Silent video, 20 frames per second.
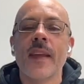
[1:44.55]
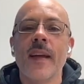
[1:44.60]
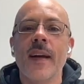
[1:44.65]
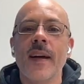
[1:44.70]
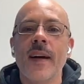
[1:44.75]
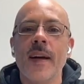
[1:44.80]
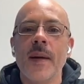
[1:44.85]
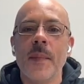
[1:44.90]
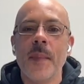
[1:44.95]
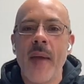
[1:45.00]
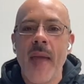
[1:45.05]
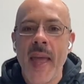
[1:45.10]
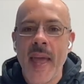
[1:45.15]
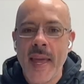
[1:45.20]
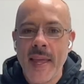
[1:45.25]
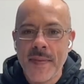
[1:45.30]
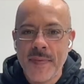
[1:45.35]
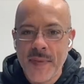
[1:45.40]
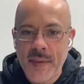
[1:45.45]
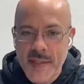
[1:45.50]

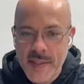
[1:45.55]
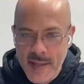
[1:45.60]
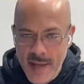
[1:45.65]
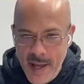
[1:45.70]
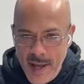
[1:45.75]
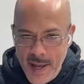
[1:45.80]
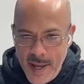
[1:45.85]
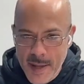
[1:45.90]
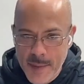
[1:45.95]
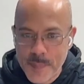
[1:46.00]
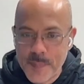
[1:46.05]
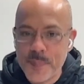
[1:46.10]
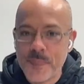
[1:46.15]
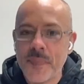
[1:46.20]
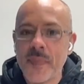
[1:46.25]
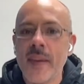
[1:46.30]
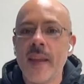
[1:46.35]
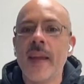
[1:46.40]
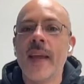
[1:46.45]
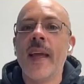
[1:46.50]
and the time
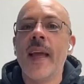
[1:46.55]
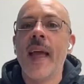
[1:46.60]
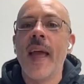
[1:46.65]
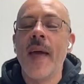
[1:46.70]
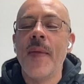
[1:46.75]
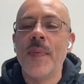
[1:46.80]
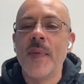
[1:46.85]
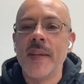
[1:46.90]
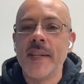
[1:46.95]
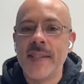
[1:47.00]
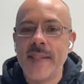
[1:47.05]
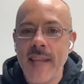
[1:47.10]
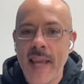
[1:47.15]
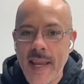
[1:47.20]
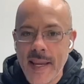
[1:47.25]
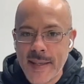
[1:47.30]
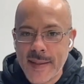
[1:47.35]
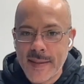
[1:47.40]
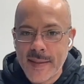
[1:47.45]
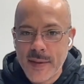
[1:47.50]
and the
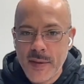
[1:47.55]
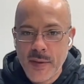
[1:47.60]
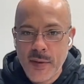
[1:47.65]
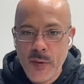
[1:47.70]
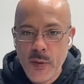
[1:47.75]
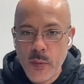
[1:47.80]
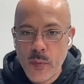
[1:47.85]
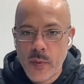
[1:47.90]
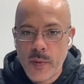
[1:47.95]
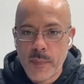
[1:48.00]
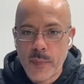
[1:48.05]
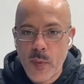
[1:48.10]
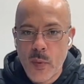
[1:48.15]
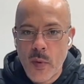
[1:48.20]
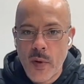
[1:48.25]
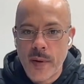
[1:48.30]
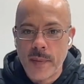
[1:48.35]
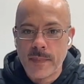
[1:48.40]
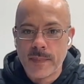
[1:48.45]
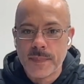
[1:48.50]
date you were
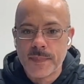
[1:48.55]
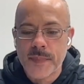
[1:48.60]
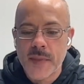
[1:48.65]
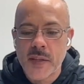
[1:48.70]
born.